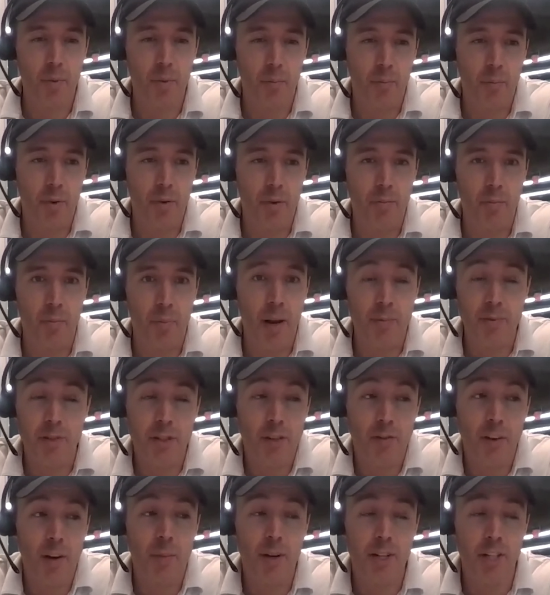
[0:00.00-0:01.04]
But I'm still very
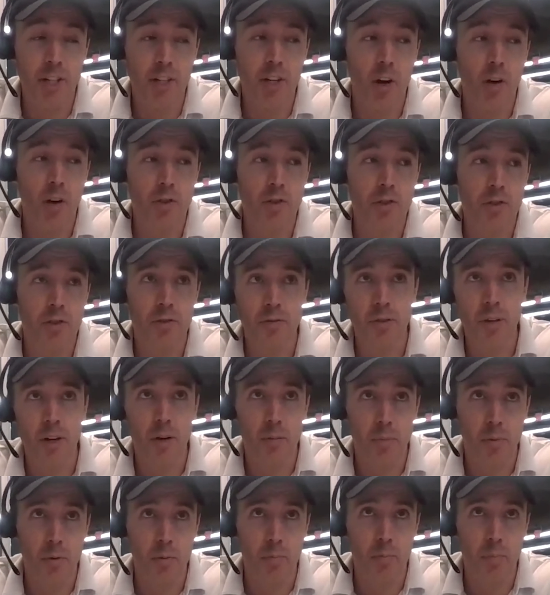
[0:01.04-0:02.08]
much a coach,
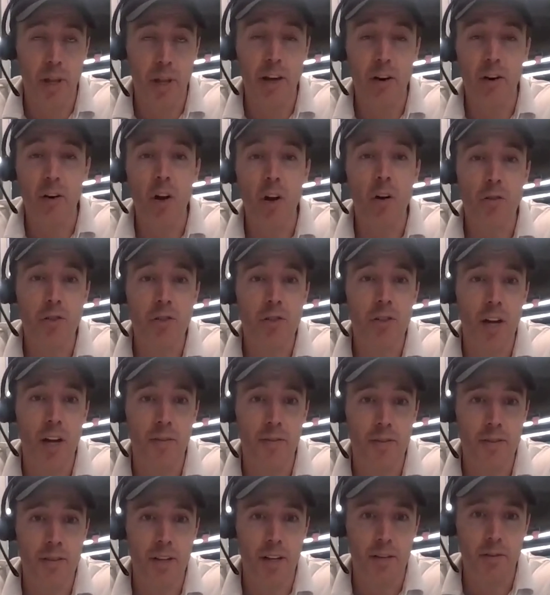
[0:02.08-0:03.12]
player coach at this
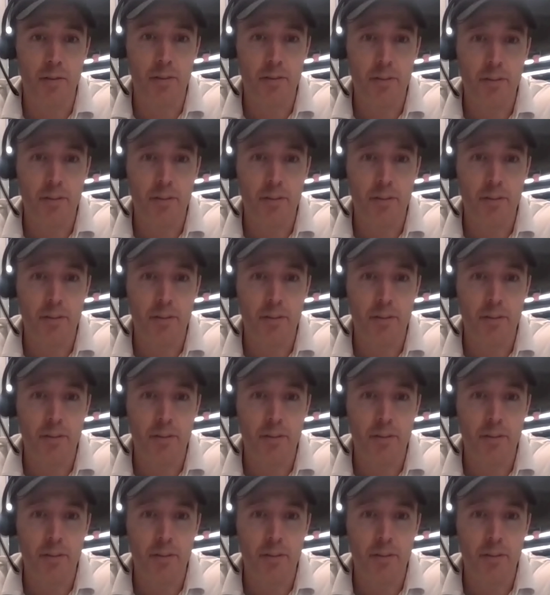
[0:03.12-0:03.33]
level too.